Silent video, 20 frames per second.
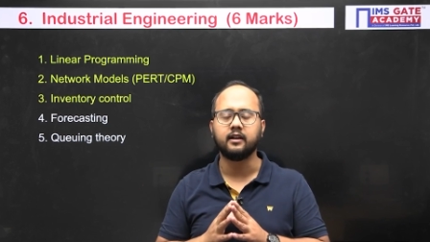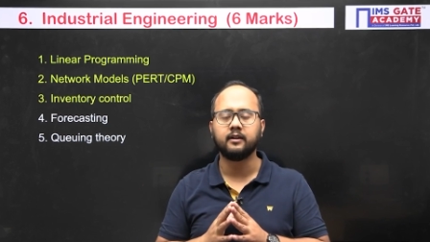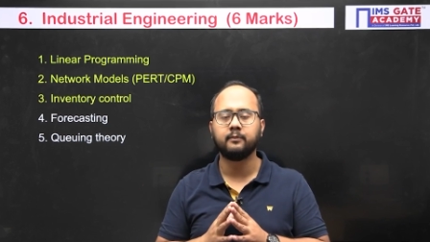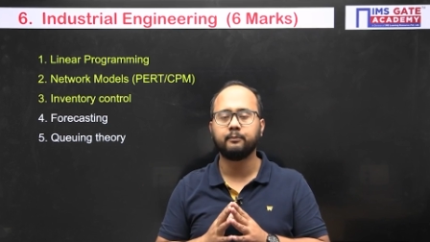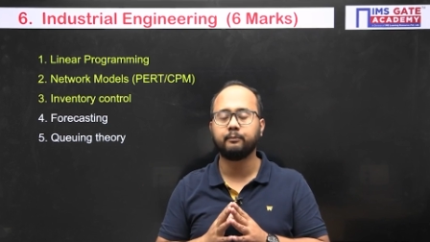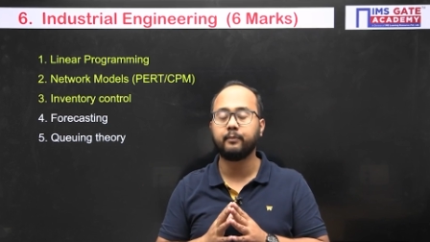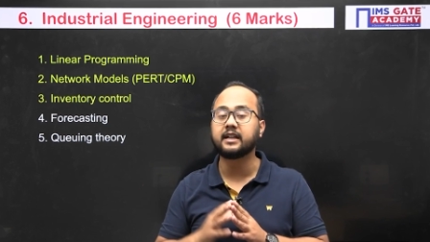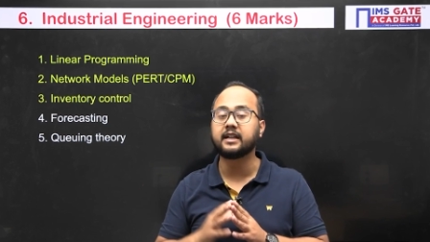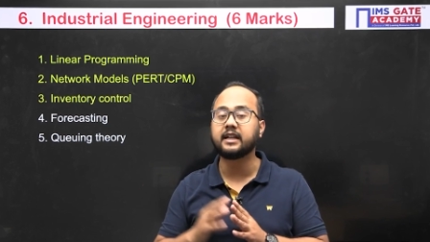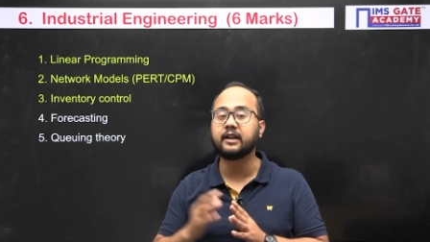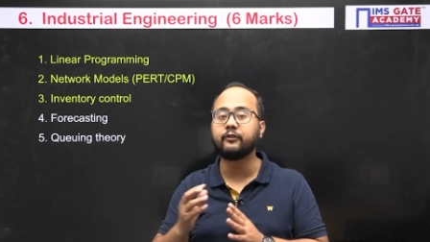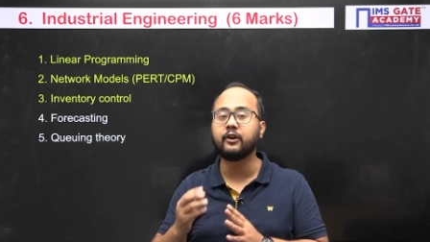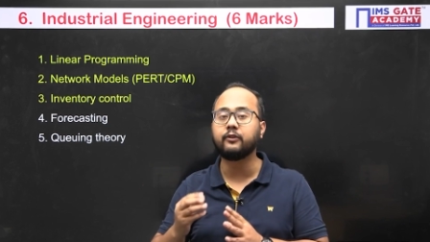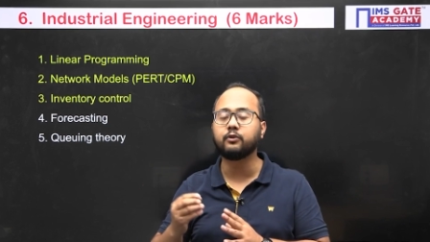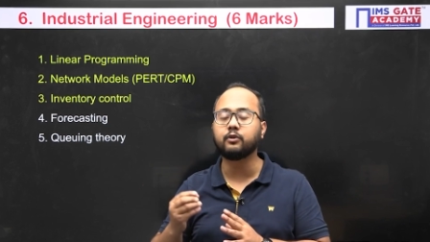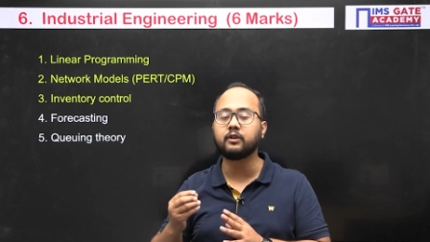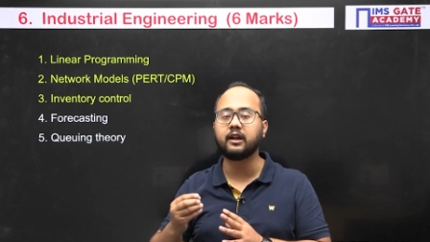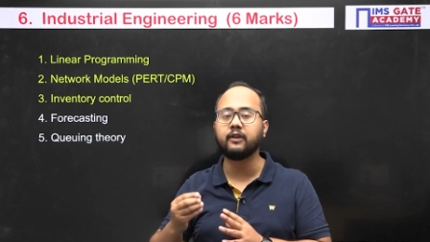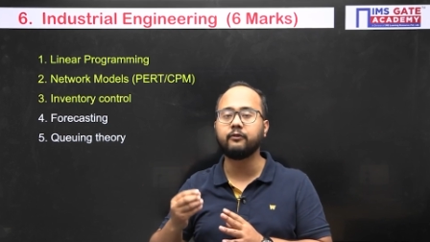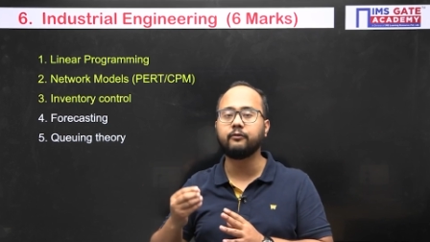But if I have to
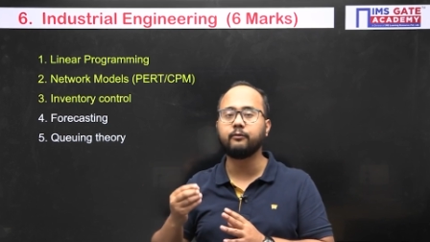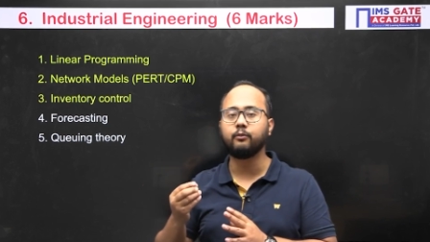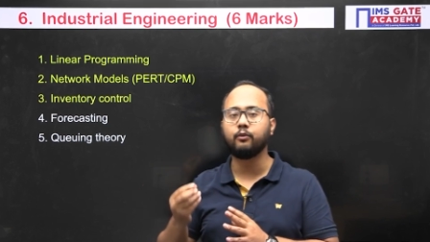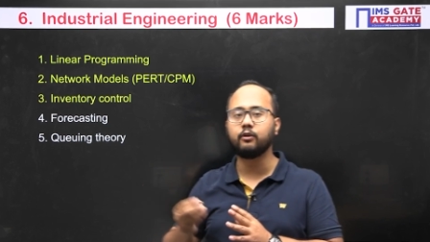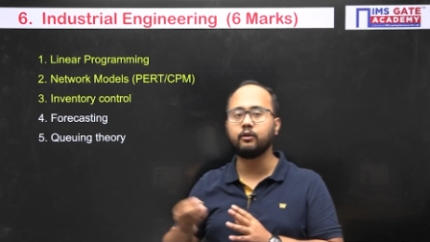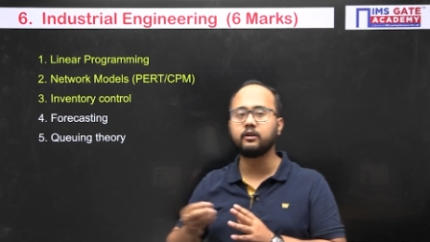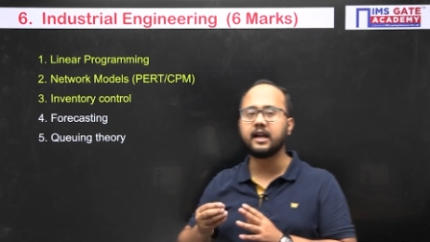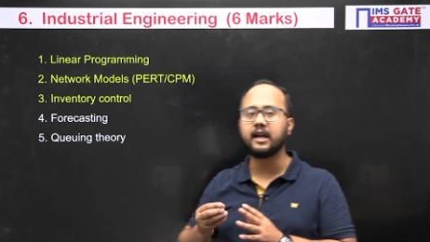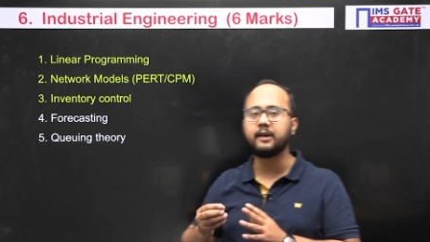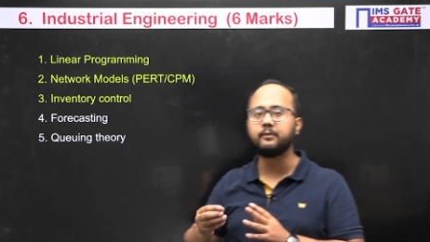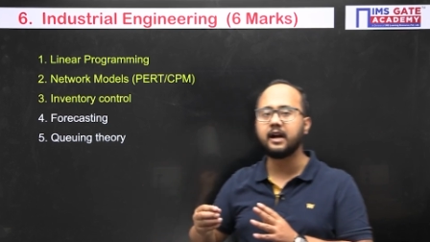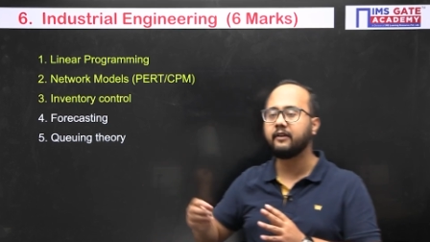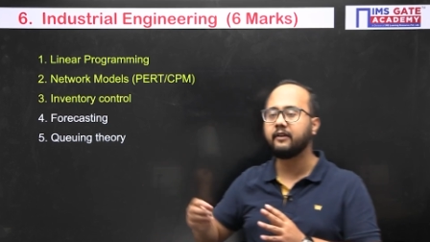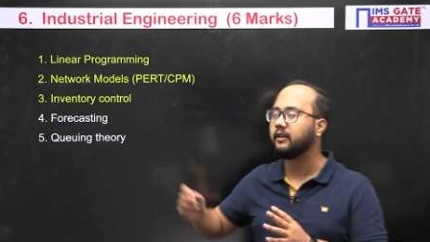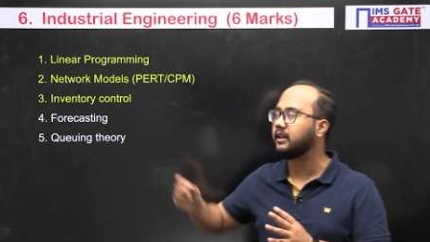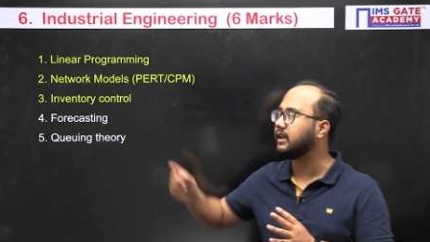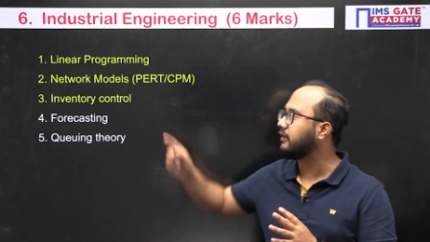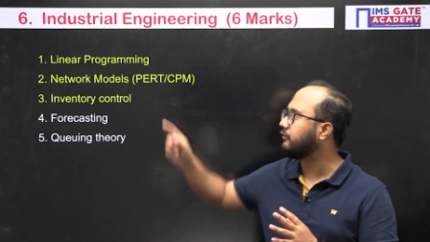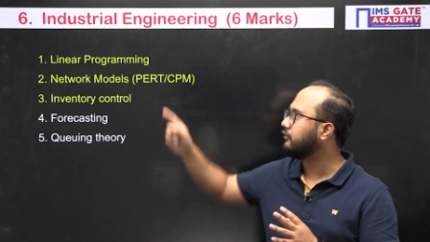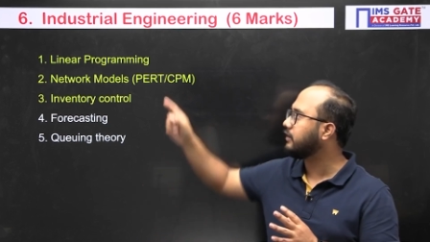give more time, I will
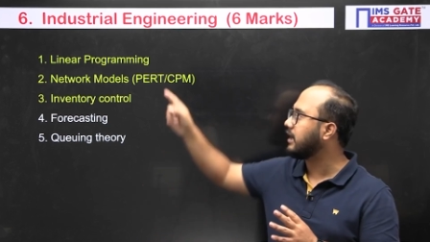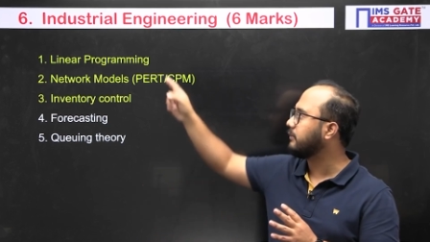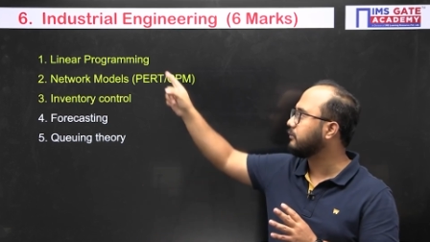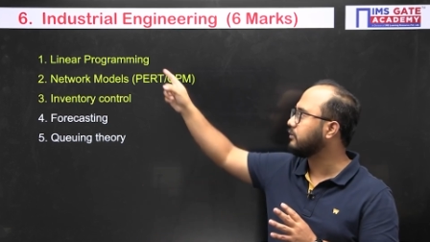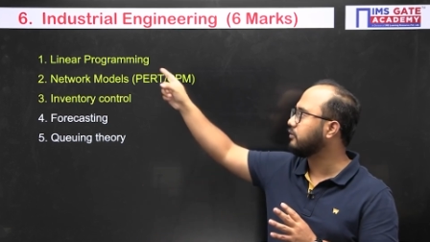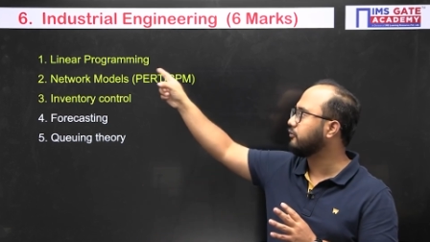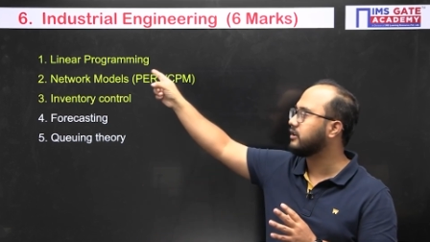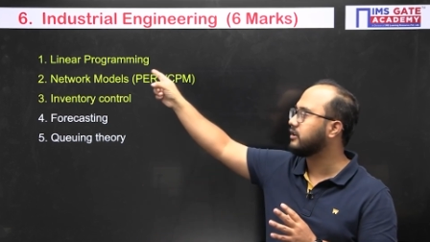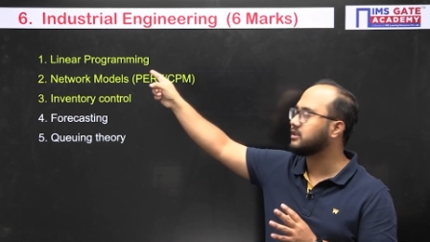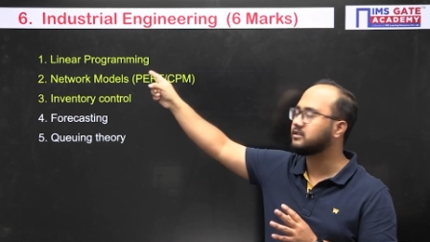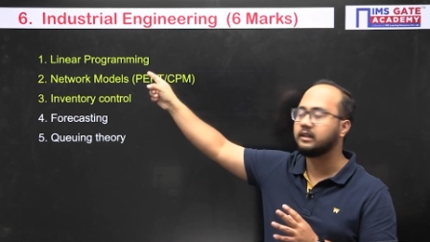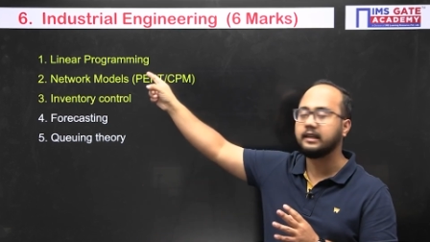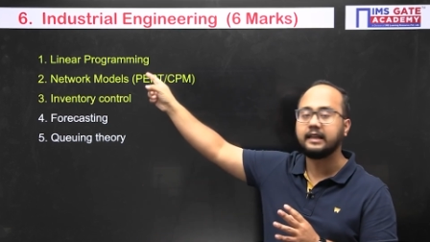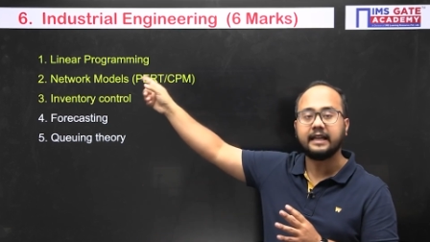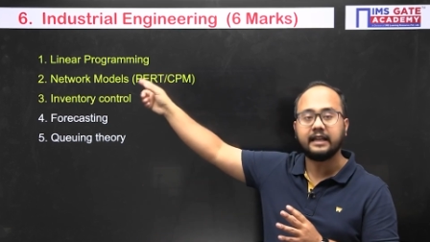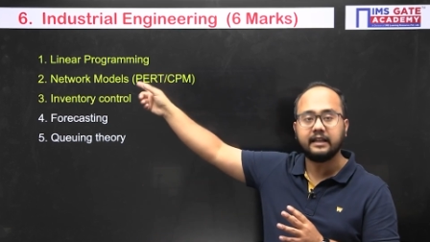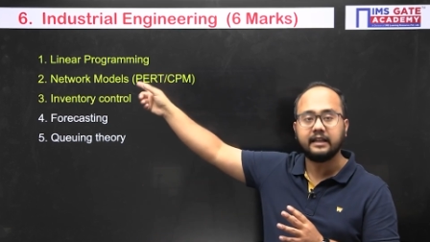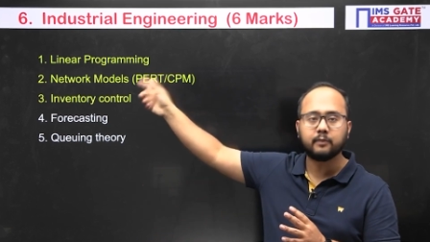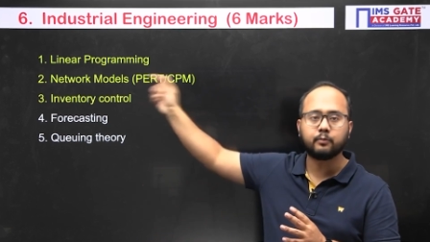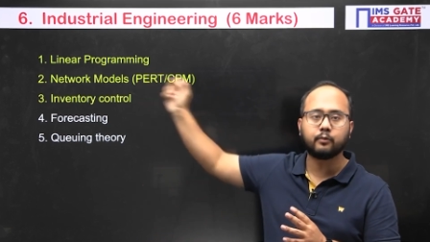give time to first
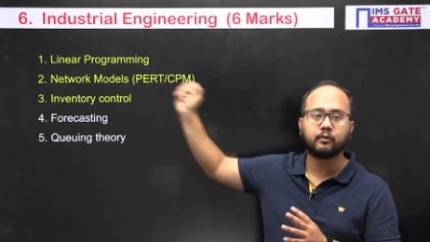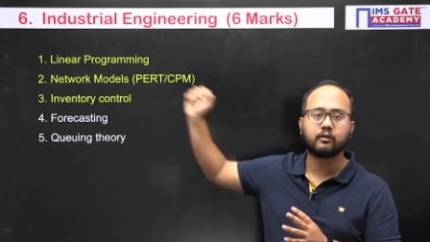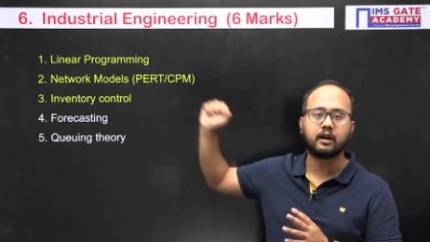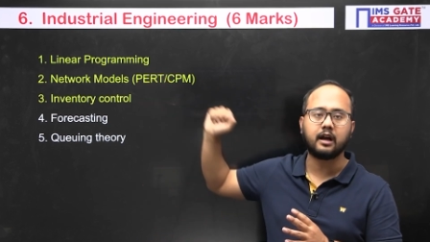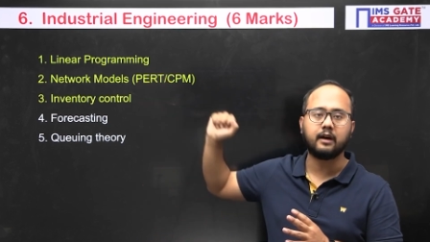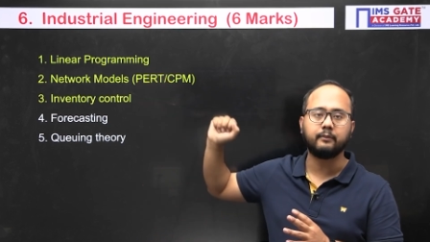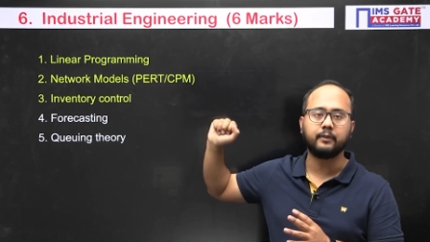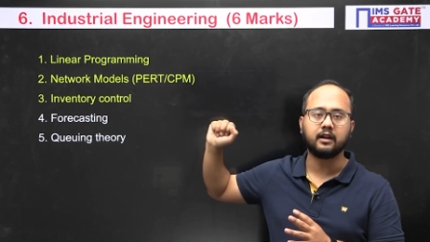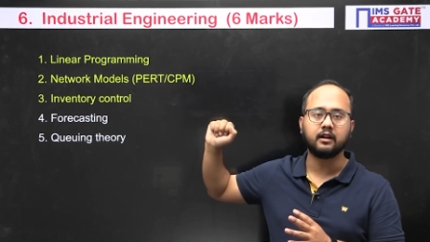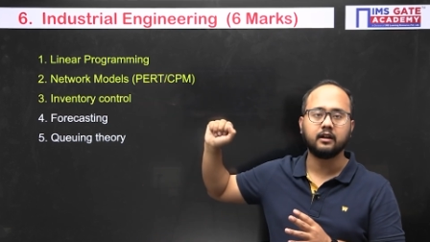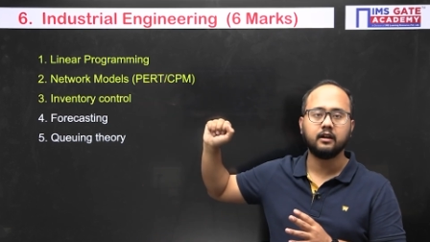linear programming,